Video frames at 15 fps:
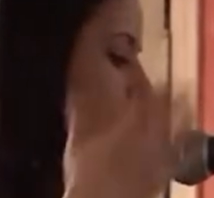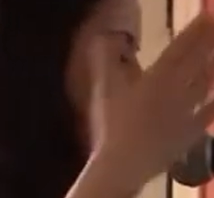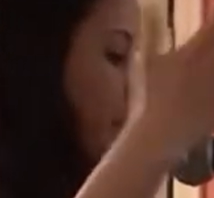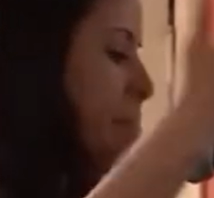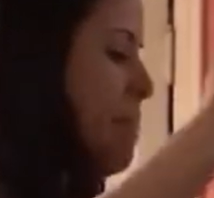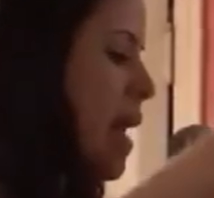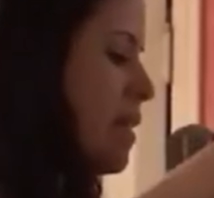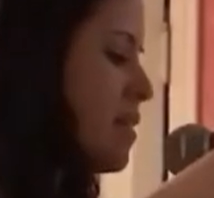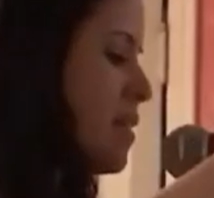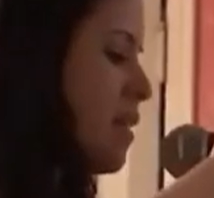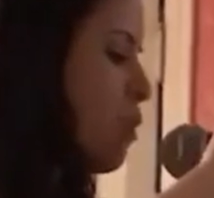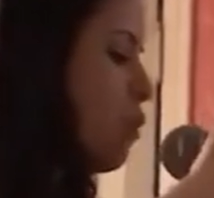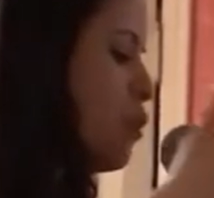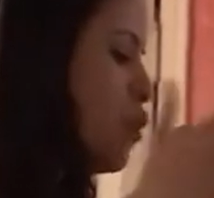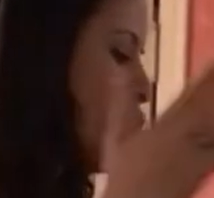
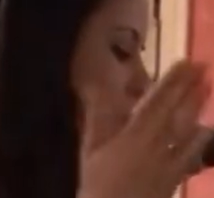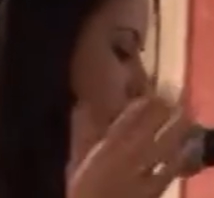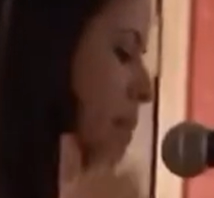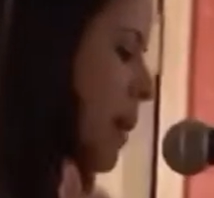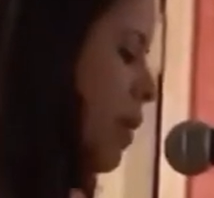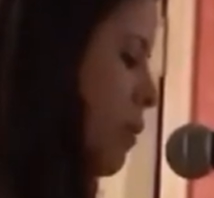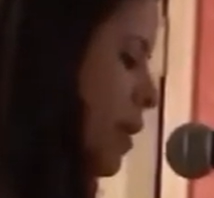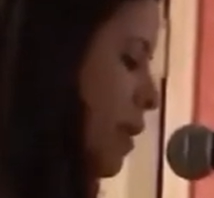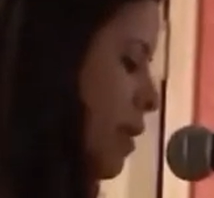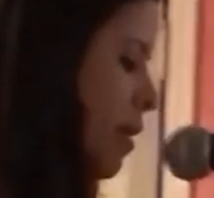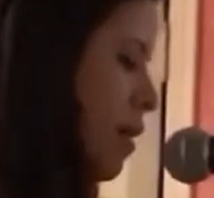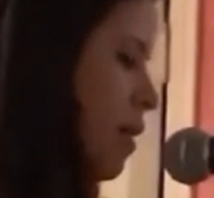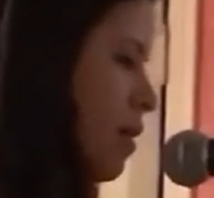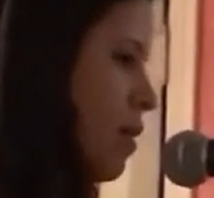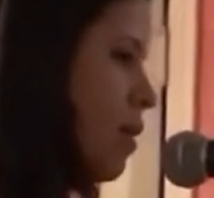Mexico to
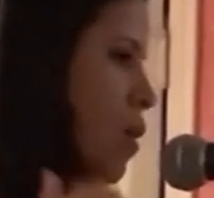America.